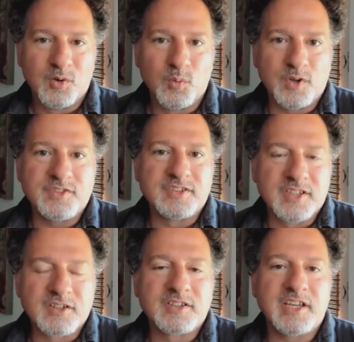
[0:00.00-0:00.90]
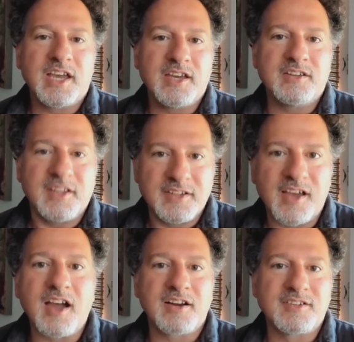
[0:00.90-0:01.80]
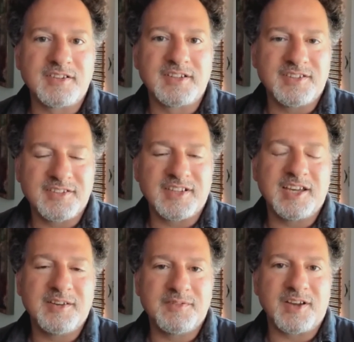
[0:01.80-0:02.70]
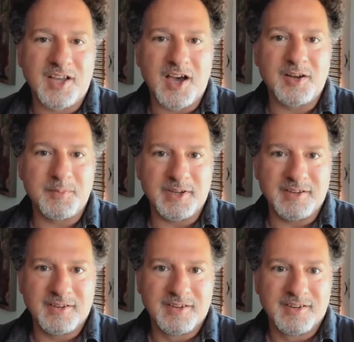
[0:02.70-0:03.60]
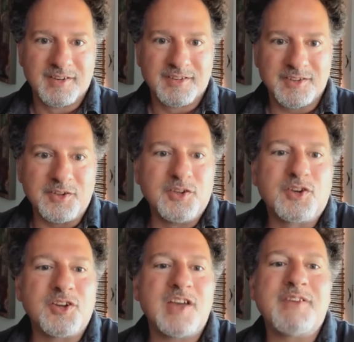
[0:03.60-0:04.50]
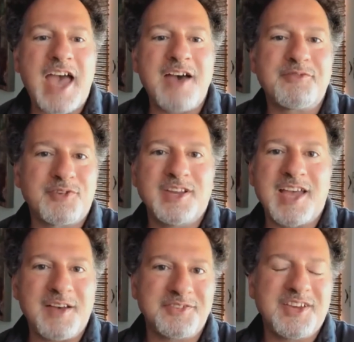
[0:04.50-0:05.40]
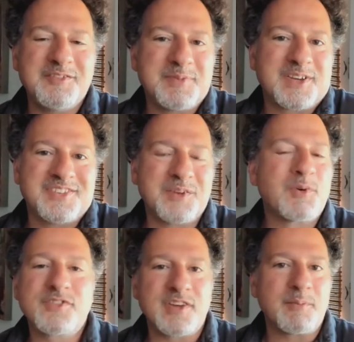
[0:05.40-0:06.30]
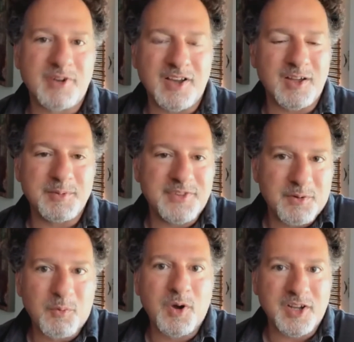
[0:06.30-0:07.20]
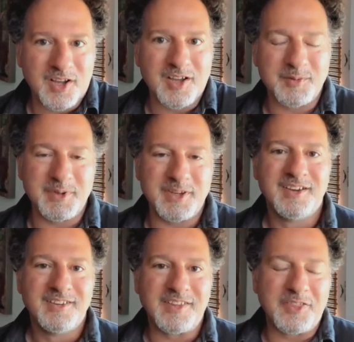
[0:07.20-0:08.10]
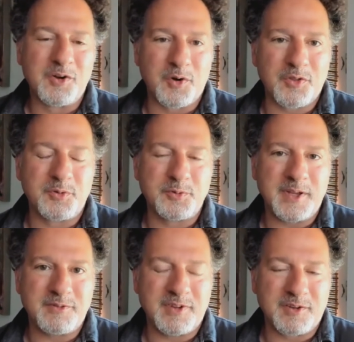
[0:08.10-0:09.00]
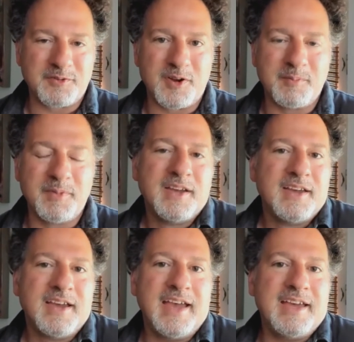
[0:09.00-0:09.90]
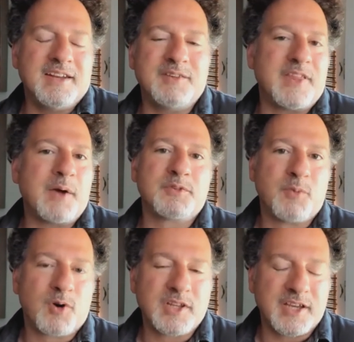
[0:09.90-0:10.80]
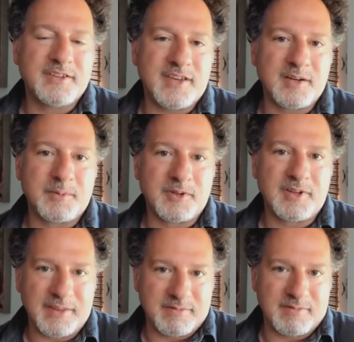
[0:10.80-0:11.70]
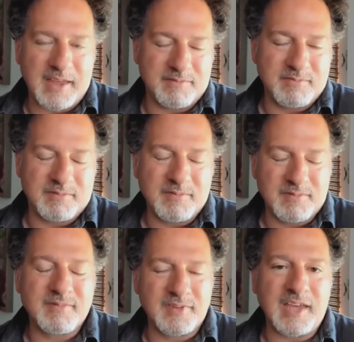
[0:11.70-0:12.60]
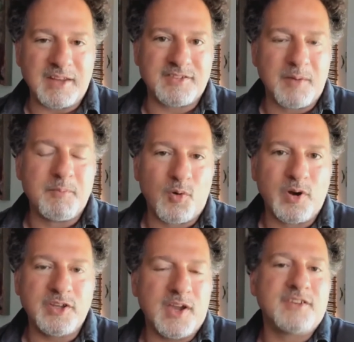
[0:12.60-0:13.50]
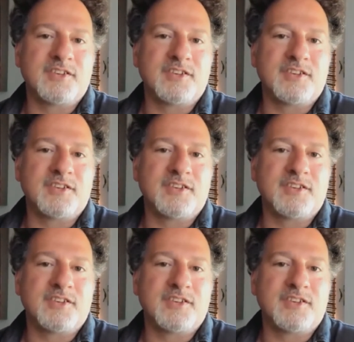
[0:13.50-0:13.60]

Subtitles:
was literally an entirely slave economy. So you couldn't have a half free, half slave because they weren't separate economies. They were one economy that the North was benefiting from. And if that was morally untenable at some point, you had